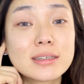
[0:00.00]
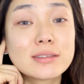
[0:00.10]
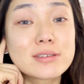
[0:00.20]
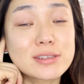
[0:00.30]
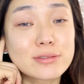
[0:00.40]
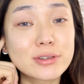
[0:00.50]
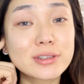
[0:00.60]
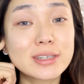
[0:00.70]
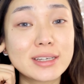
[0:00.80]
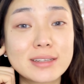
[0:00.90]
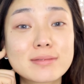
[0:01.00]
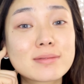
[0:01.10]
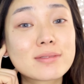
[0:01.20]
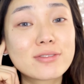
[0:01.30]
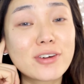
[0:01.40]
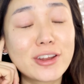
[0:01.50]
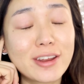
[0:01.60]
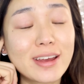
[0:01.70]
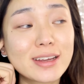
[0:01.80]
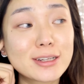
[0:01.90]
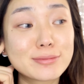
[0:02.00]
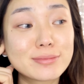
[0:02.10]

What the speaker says: It was a really fun night.